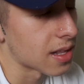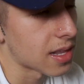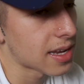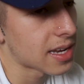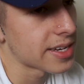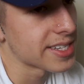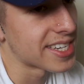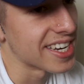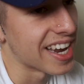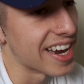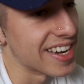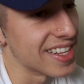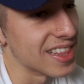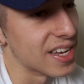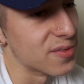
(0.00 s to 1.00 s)
I like how you said
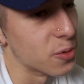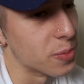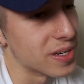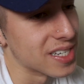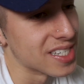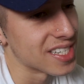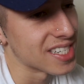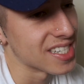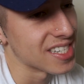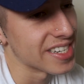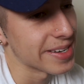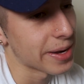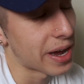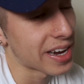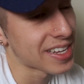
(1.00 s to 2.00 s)
any level, because
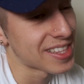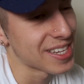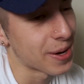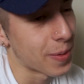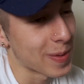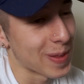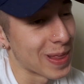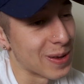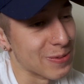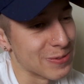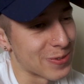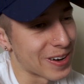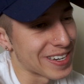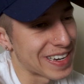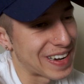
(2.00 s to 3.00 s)
I can think about the levels
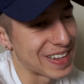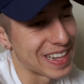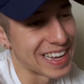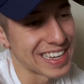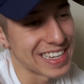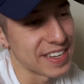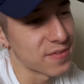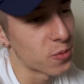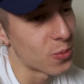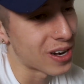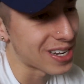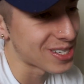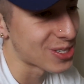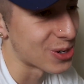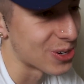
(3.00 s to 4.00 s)
right now. Like even when
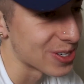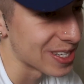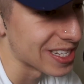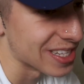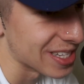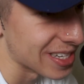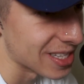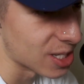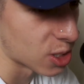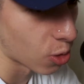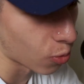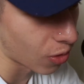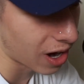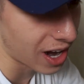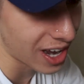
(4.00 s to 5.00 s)
I started in the
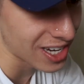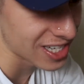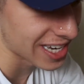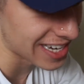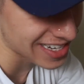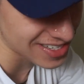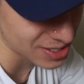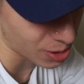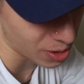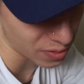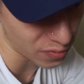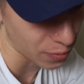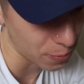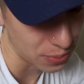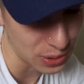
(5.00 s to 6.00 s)
garage, I get started
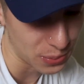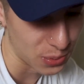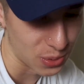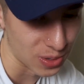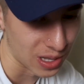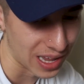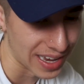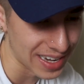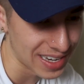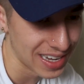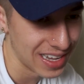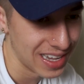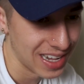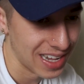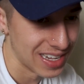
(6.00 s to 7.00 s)
from people like
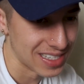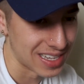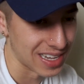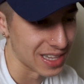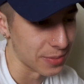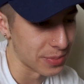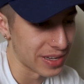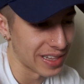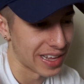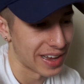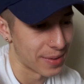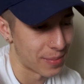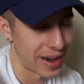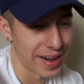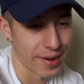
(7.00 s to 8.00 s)
telling me
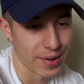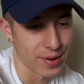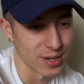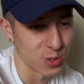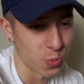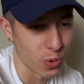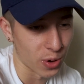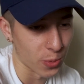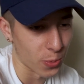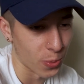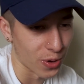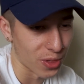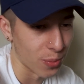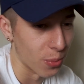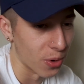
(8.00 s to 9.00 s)
that my haircuts weren't
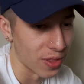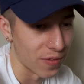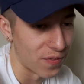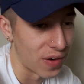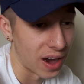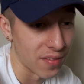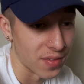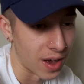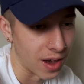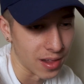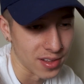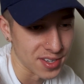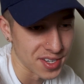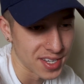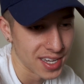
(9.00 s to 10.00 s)
worth more than
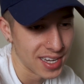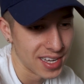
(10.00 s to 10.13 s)
$5.